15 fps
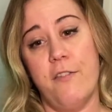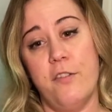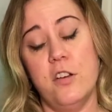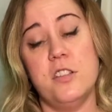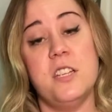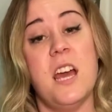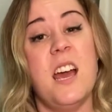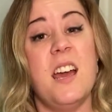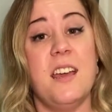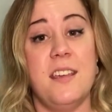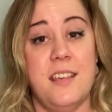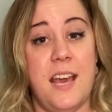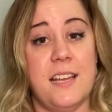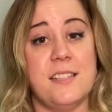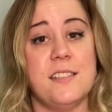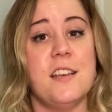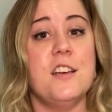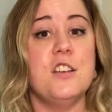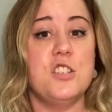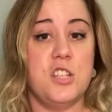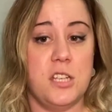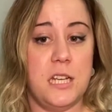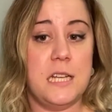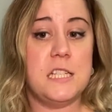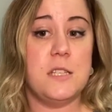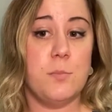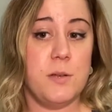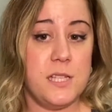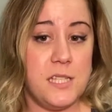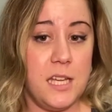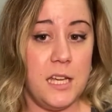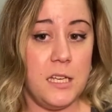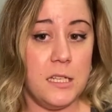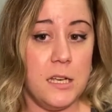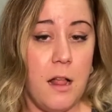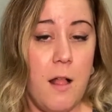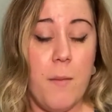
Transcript: foot, yes, she needs to be seen.